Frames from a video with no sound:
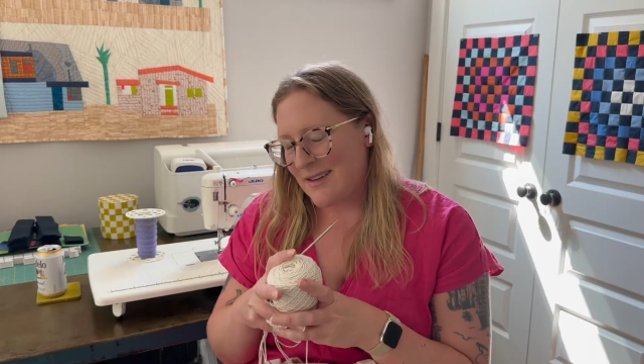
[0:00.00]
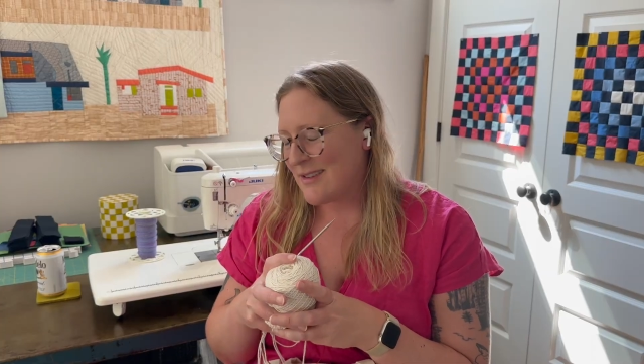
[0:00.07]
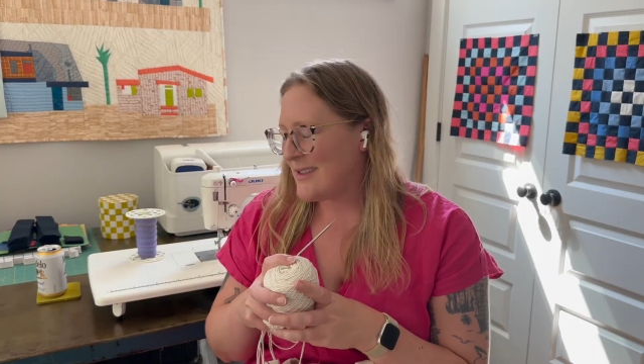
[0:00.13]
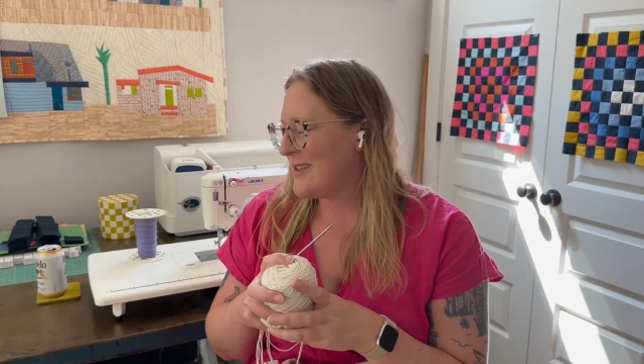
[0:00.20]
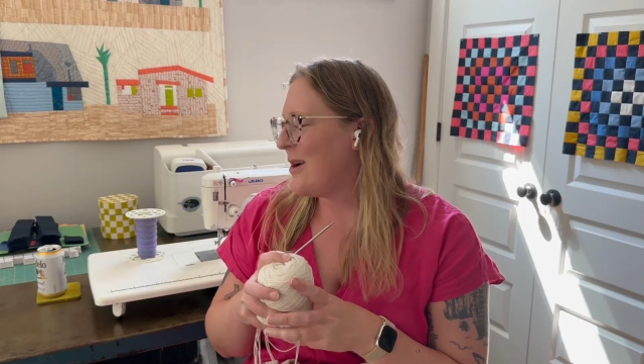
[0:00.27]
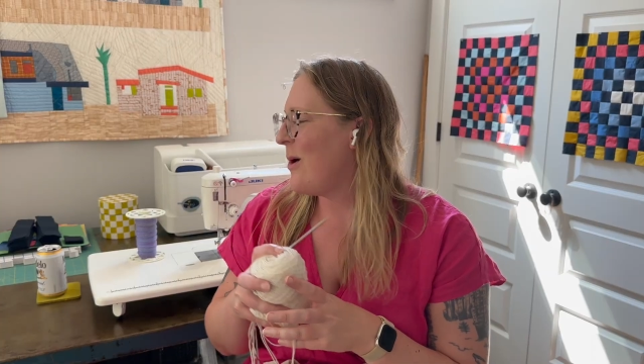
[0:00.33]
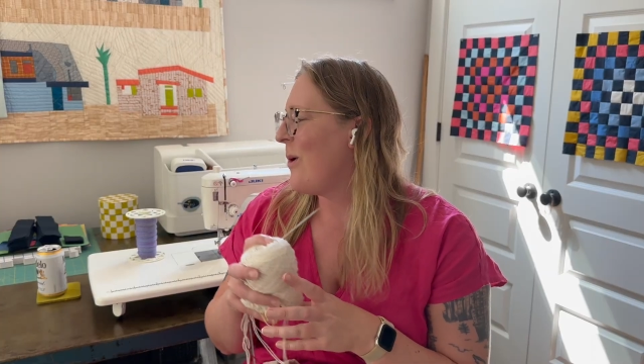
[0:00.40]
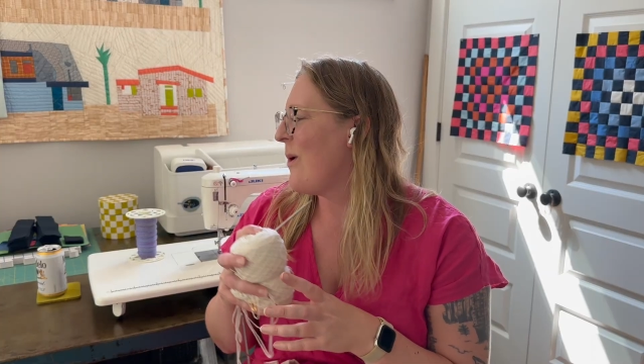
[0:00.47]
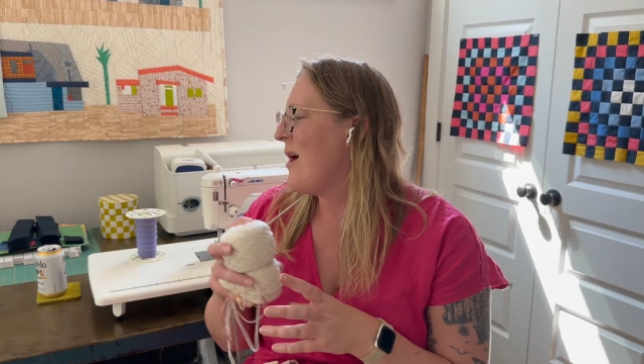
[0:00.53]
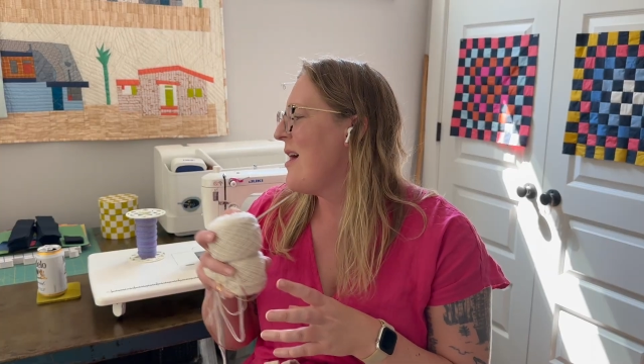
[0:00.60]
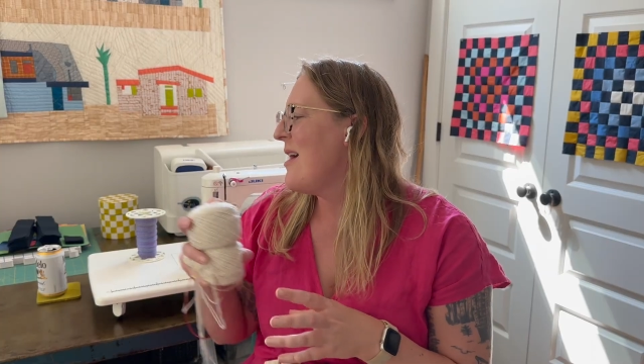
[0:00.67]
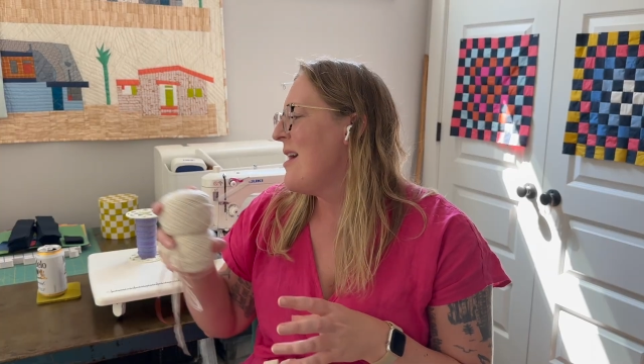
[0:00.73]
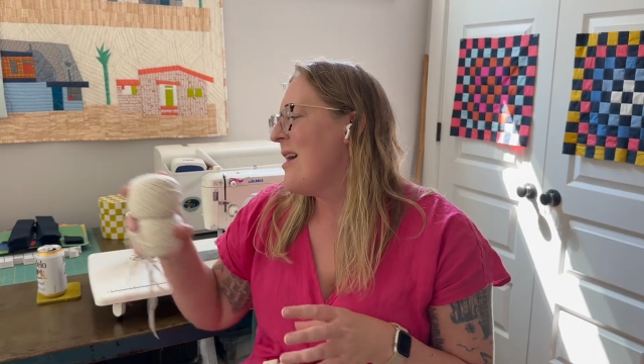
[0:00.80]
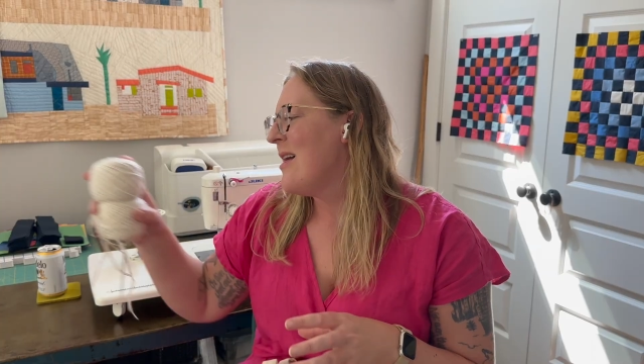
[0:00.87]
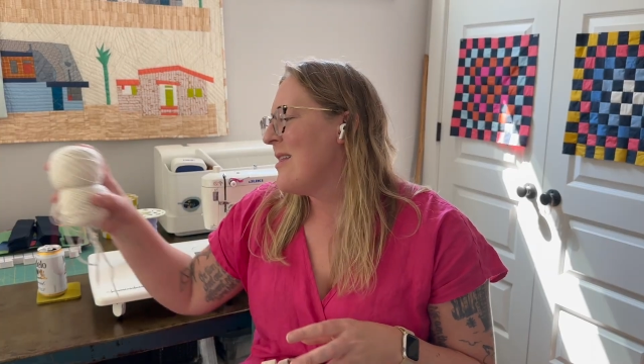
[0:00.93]
So
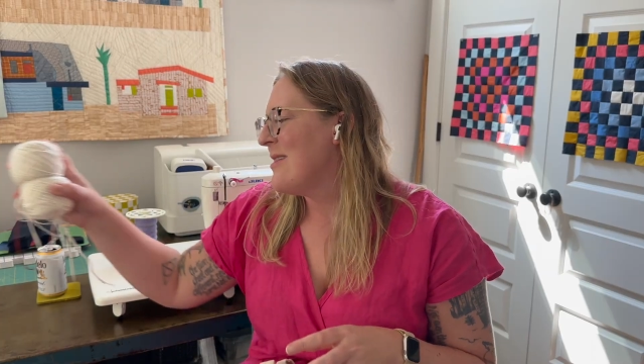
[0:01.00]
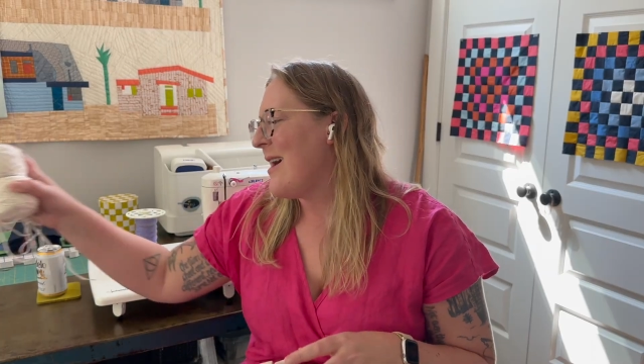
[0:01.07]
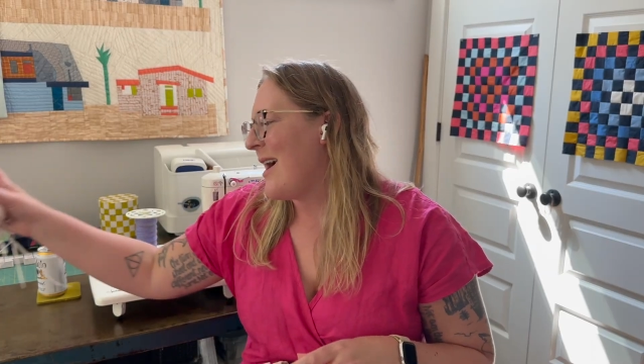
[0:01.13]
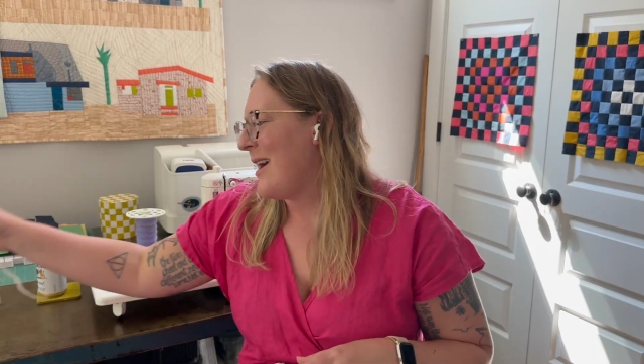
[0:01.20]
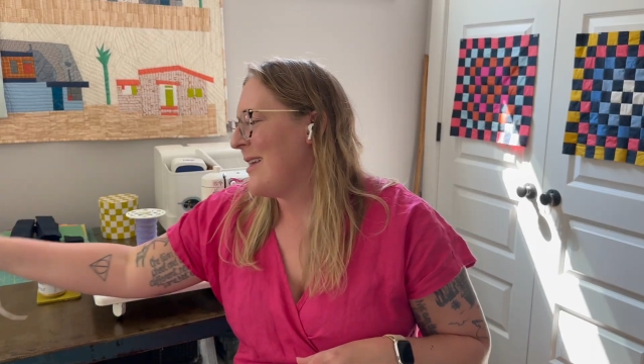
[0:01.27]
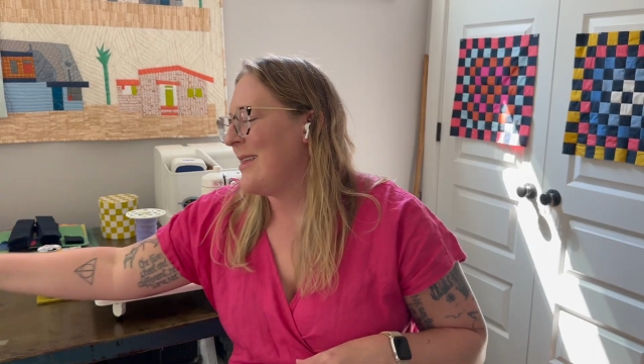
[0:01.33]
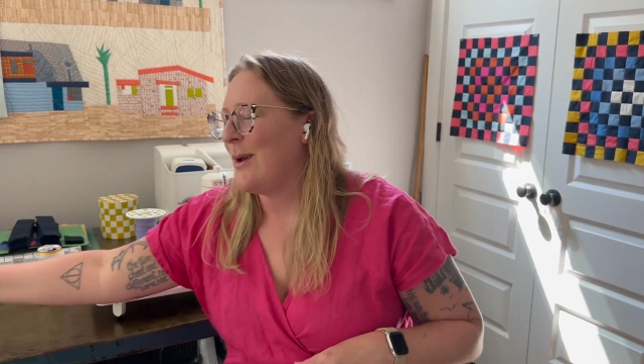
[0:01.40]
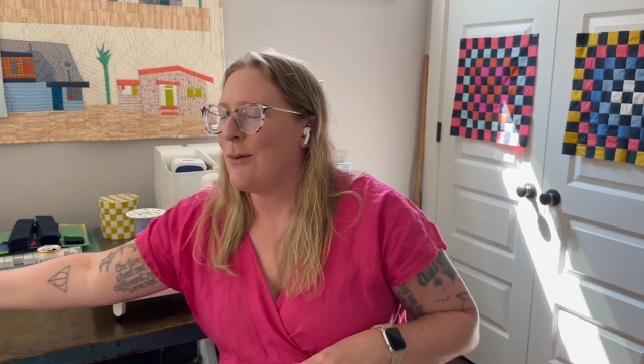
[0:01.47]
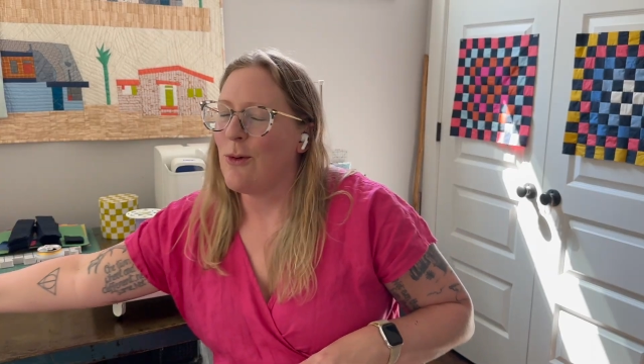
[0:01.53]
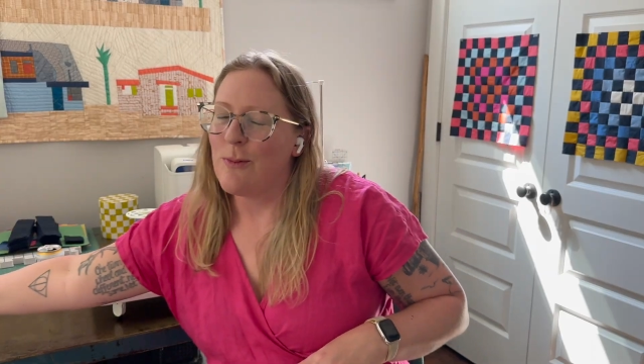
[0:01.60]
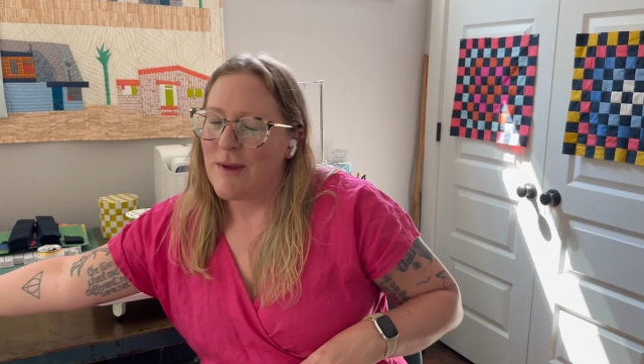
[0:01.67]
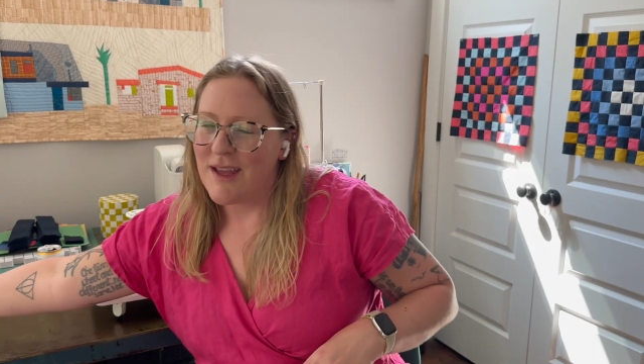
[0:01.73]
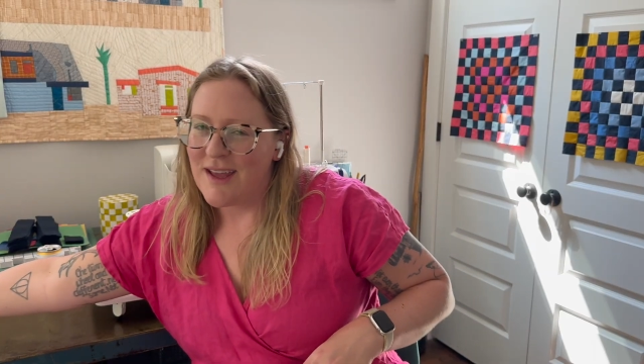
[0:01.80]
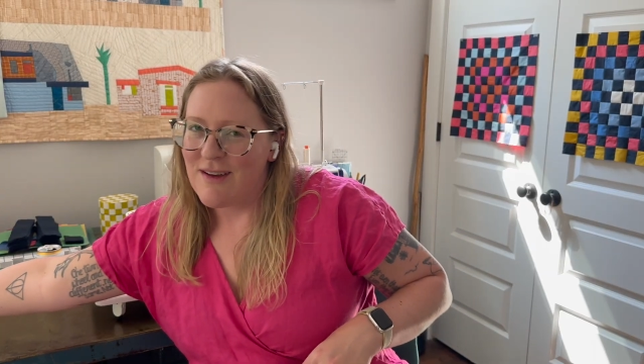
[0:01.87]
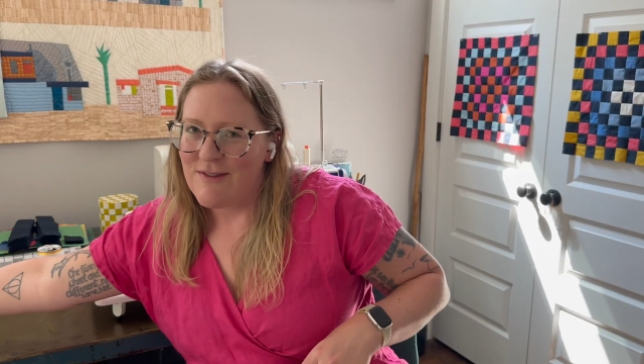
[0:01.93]
that I think will be